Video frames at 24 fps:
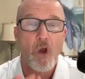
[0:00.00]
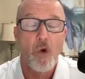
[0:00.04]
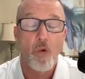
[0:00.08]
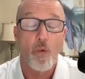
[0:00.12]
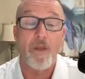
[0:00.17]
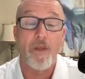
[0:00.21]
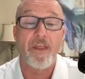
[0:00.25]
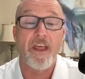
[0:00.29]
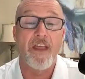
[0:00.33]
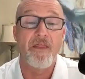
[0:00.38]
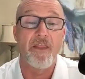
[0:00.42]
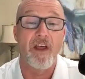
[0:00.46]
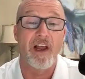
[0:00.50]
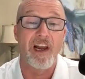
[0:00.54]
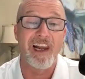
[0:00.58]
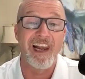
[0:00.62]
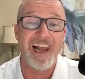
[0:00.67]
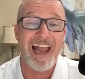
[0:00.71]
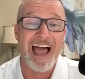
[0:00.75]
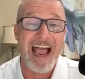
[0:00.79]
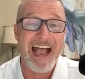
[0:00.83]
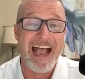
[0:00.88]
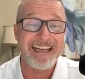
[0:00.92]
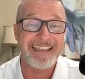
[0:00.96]
Within the
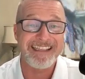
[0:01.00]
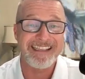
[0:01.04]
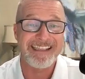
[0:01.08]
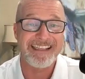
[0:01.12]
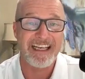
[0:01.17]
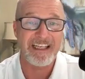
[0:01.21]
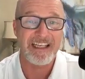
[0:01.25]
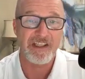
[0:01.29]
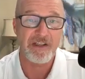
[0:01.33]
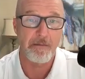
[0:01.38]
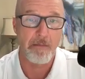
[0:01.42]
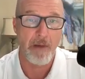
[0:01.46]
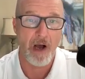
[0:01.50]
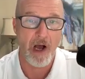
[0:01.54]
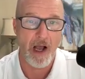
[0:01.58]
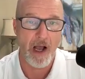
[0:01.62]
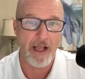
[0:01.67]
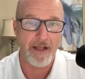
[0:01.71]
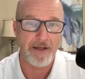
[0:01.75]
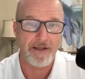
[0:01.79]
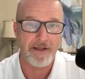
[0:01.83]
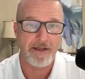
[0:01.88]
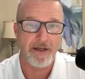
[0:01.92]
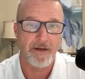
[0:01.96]
last six
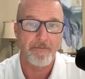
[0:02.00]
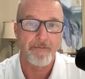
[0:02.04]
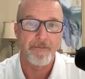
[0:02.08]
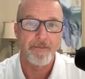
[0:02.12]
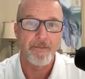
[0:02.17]
months,